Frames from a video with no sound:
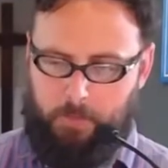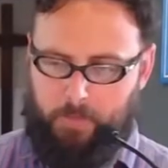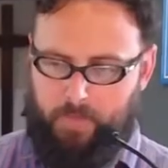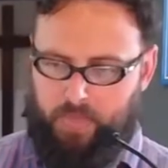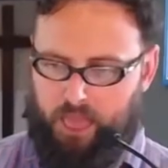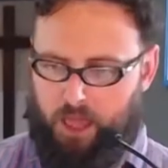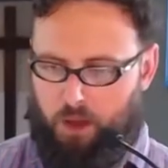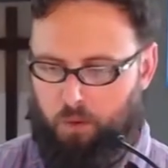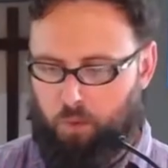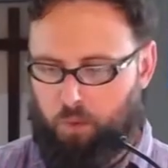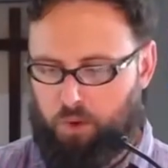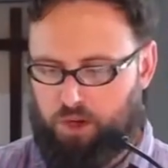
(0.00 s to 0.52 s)

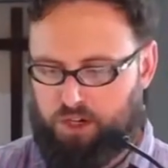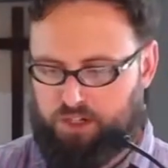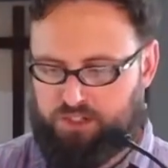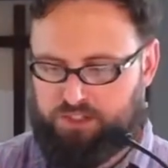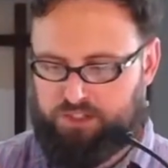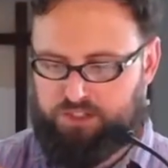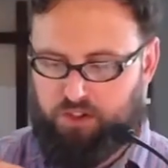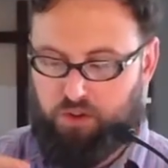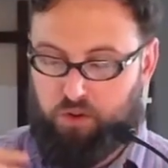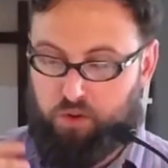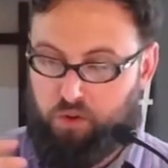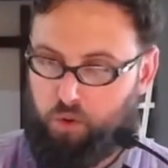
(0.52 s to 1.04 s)
we are
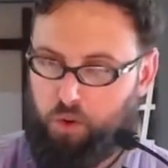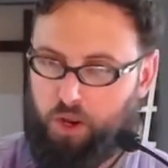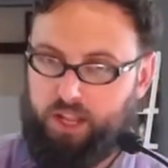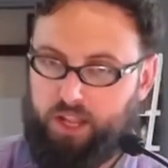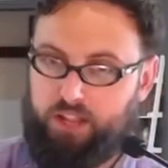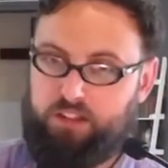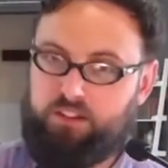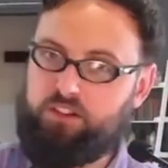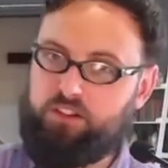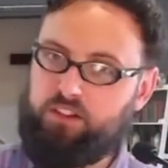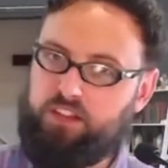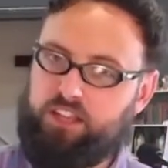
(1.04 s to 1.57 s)
so quick
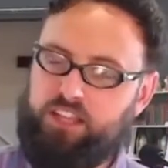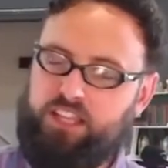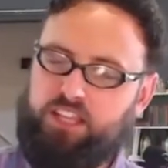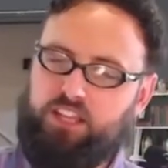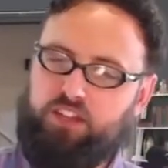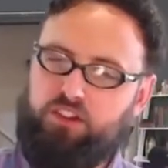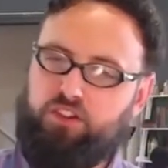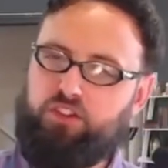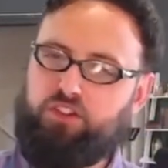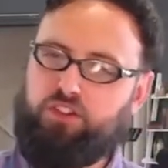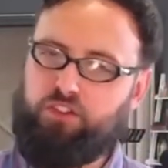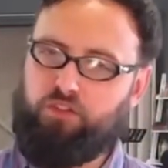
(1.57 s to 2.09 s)
to
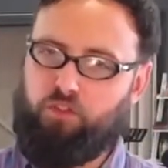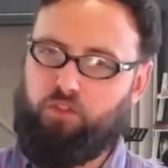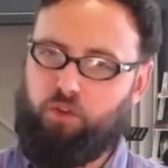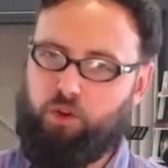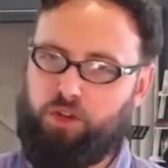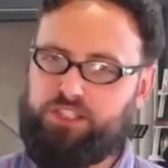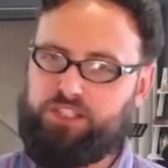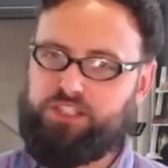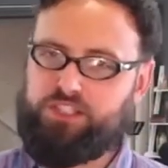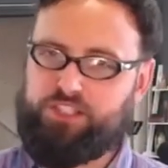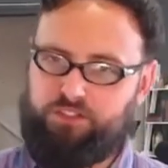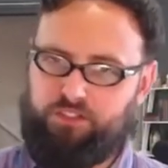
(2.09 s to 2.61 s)
hear the
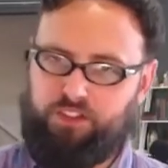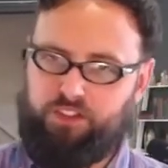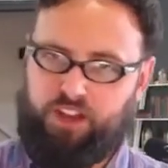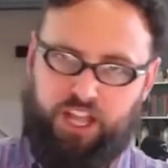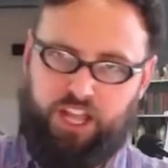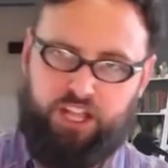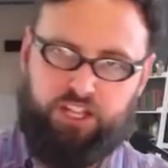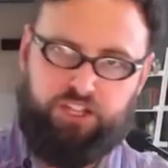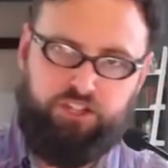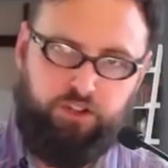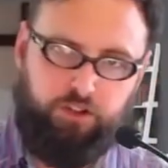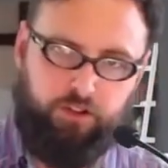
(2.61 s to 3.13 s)
voice of an
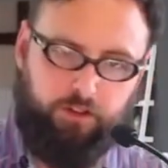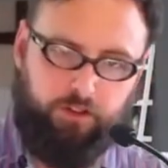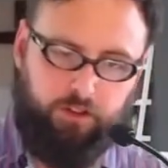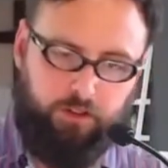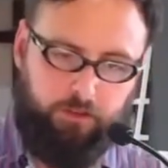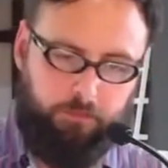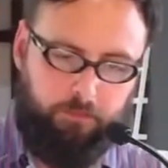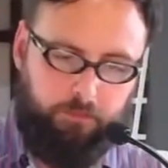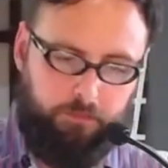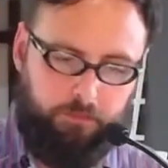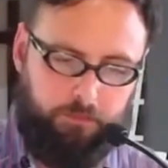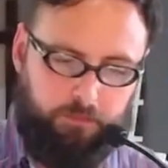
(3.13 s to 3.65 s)
angel.
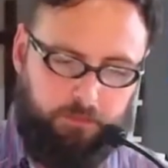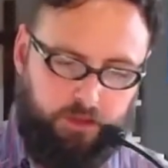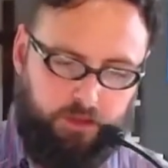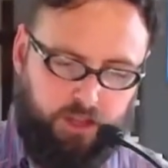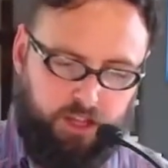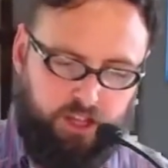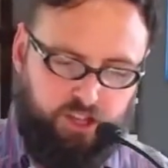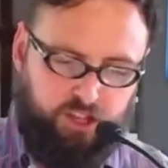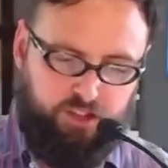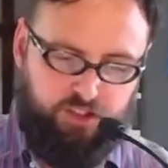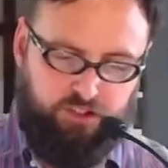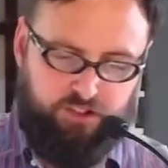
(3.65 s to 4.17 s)

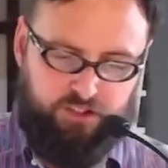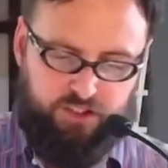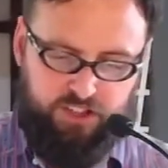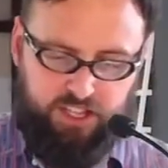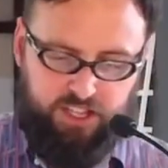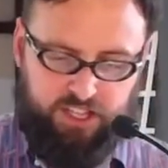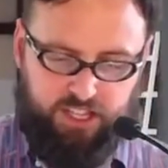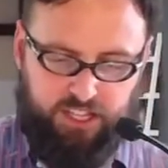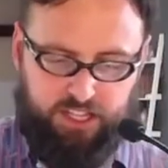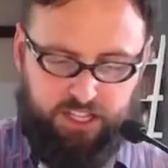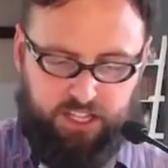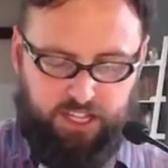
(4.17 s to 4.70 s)
You
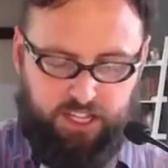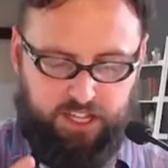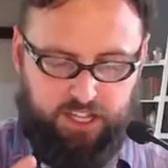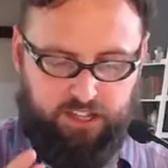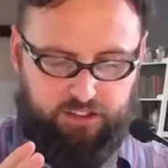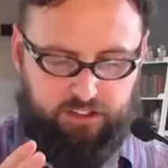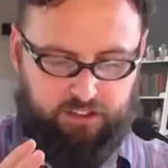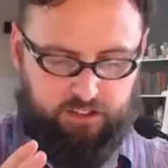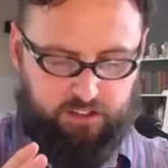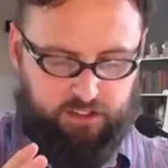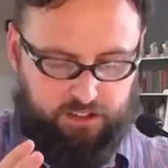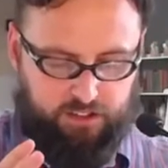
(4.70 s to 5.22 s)
see,
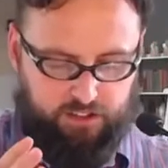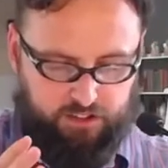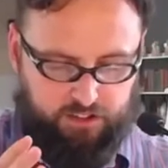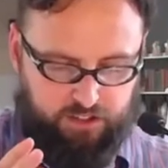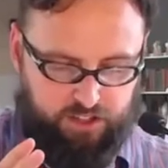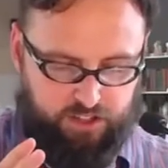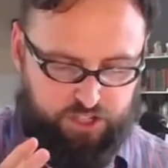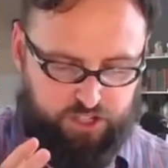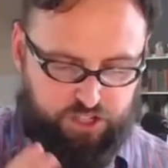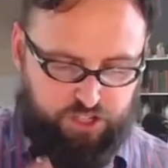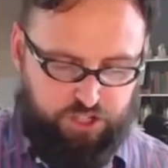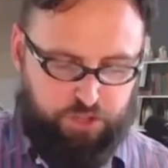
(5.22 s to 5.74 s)
the
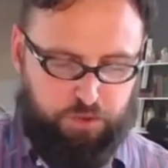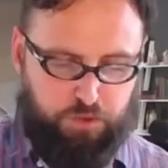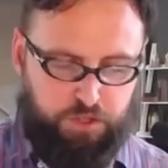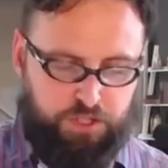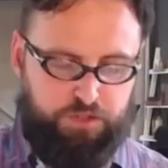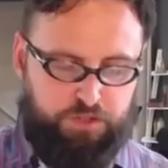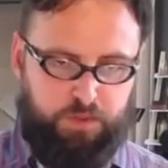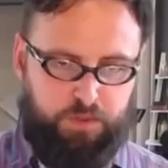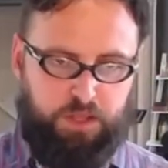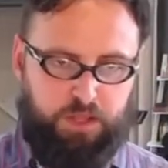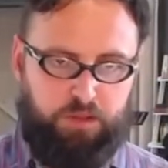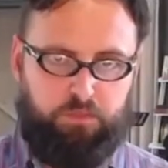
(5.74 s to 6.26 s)
Jewish
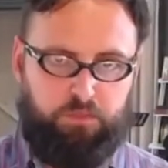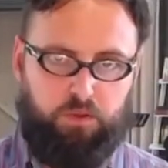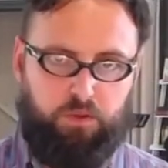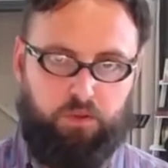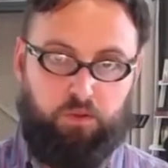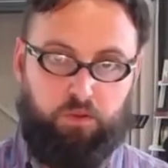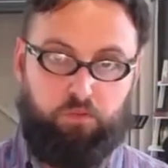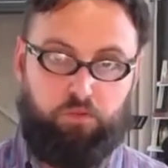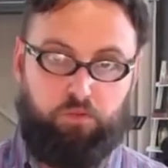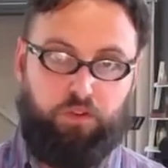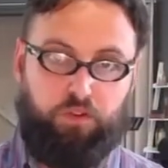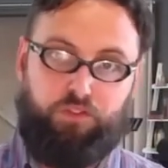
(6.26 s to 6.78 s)
people
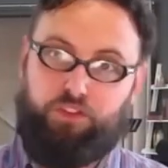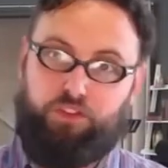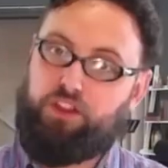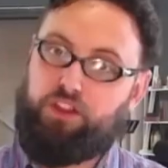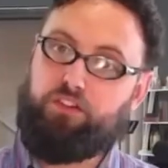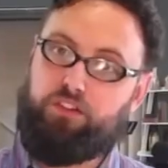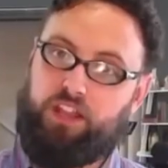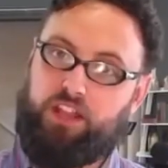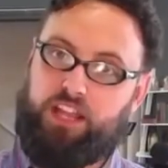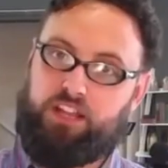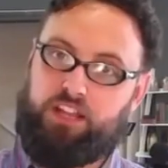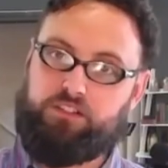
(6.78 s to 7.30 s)

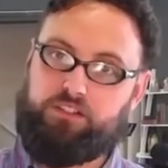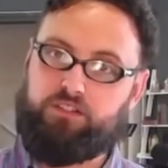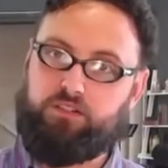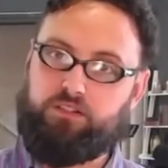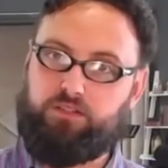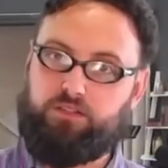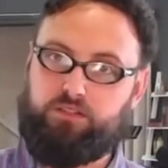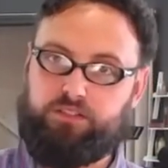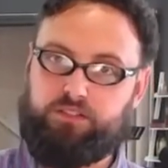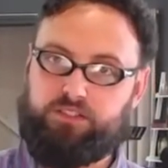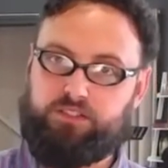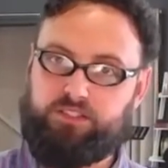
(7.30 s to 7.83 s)
revered
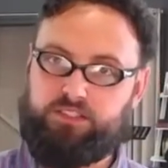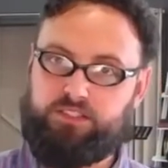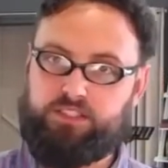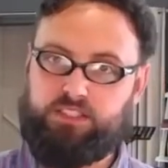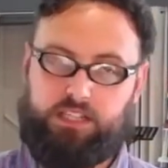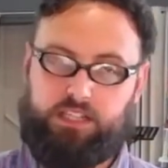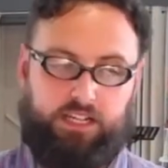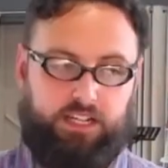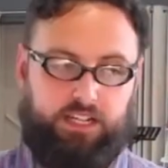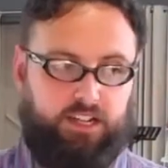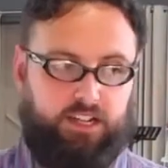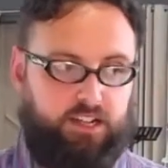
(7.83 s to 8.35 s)
angels.
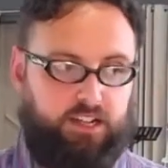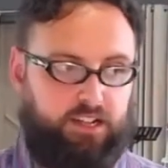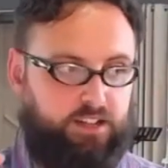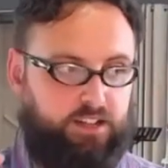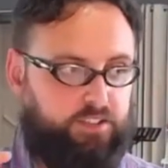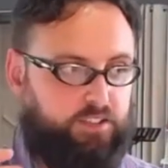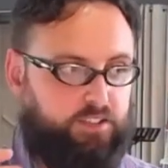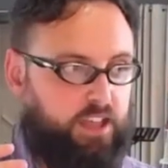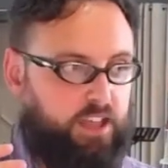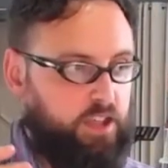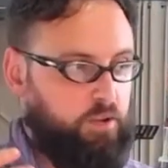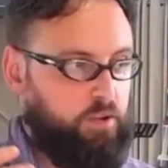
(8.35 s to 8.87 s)

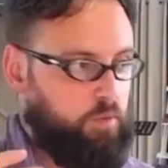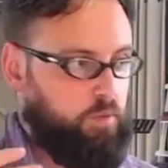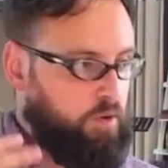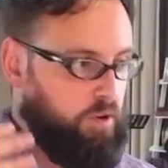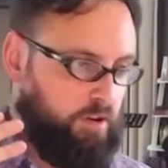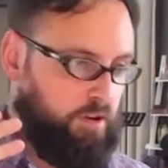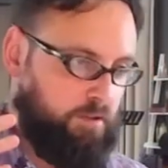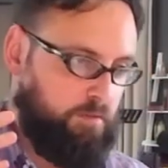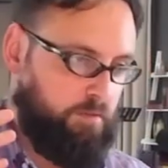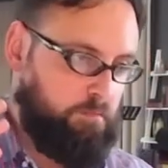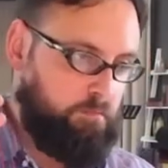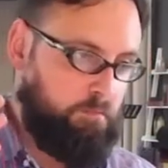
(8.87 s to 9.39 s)
They
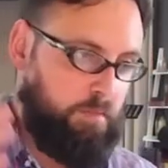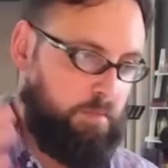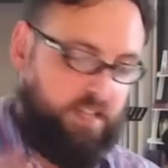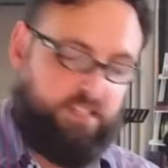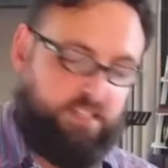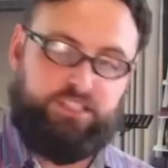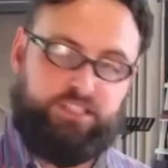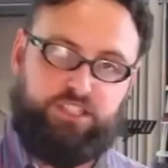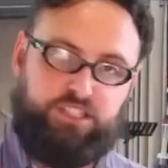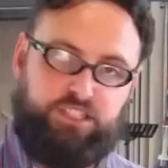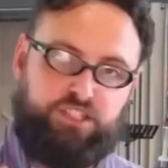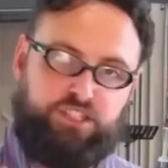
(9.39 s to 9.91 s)
were
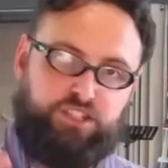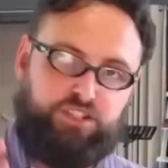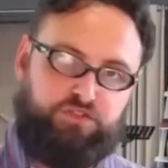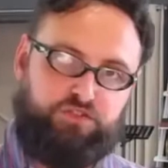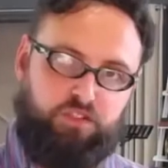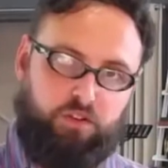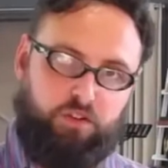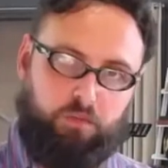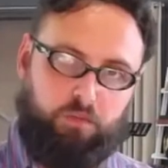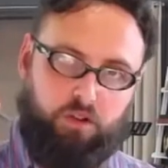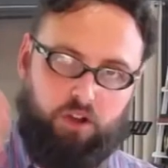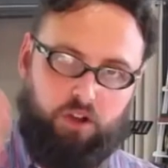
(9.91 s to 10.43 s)
messengers
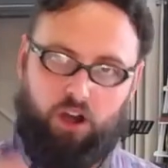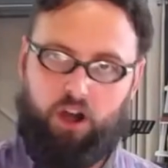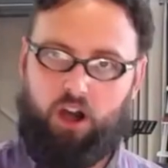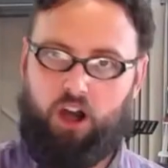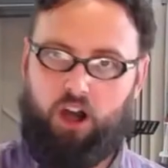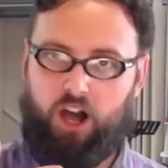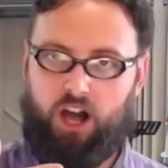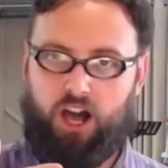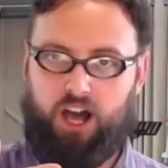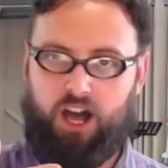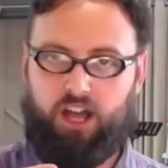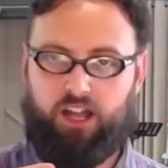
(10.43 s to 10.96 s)
from
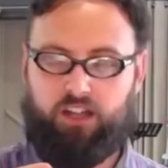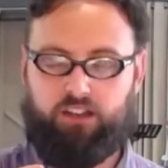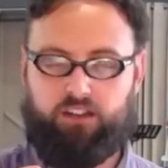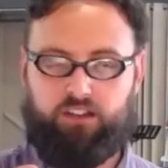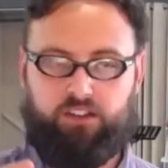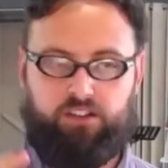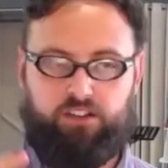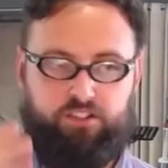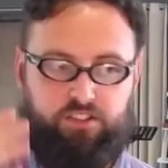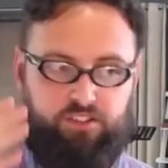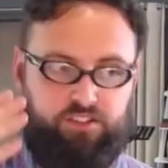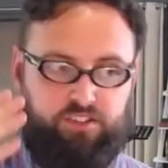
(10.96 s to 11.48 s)
God.
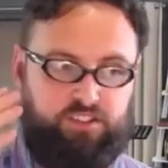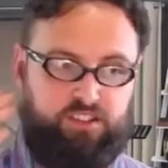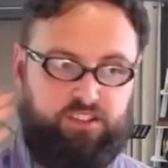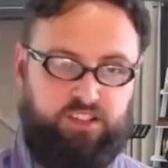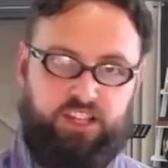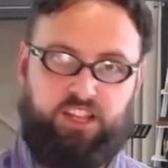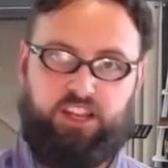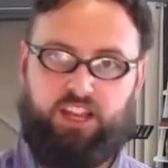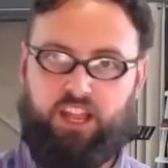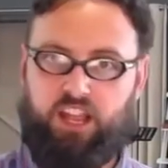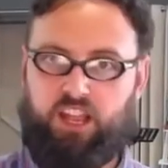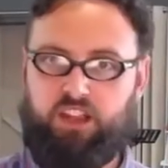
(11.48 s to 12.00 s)
To see
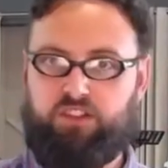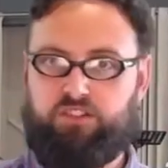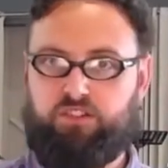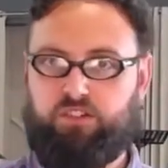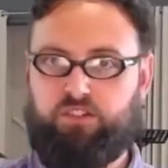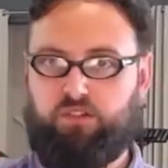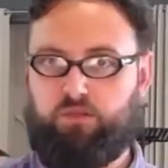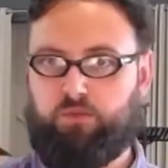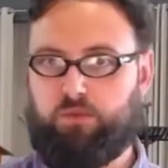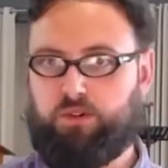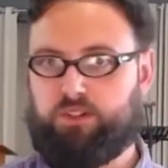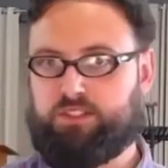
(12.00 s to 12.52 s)
an
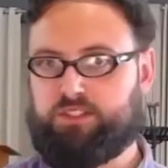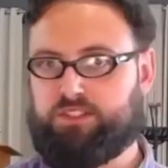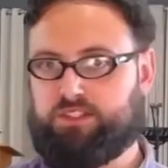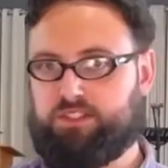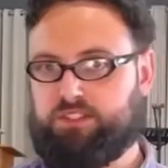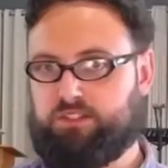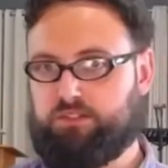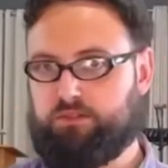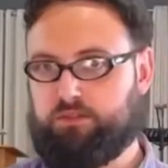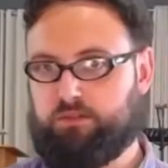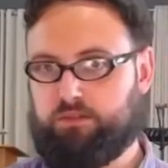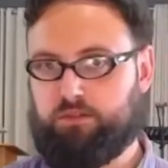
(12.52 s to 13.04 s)
angel was
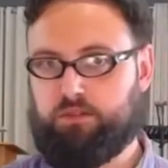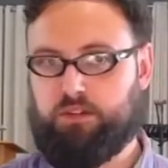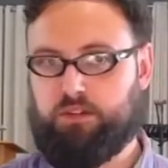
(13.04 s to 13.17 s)
to